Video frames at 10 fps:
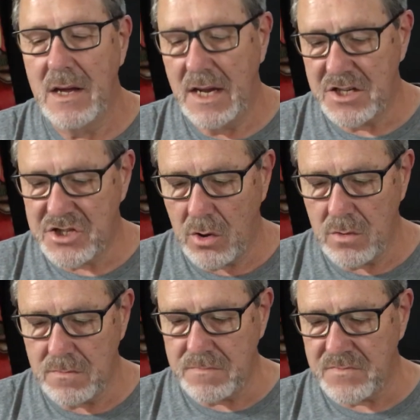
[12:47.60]
And
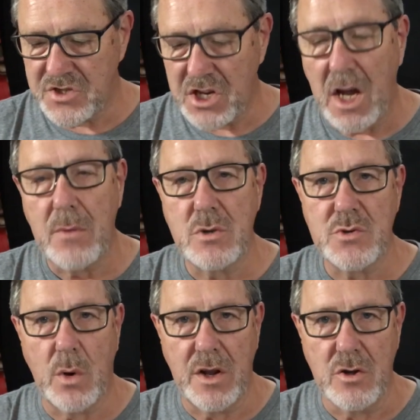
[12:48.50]
so Sodom
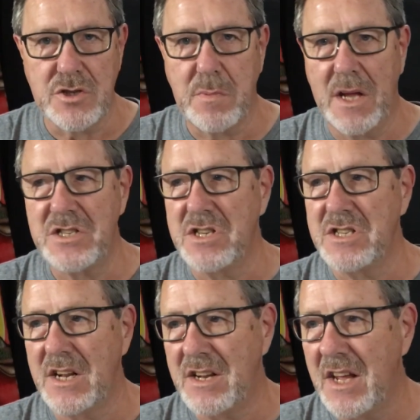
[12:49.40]
was one of those
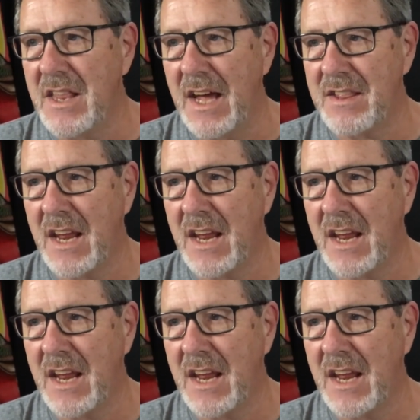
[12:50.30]
places that did that.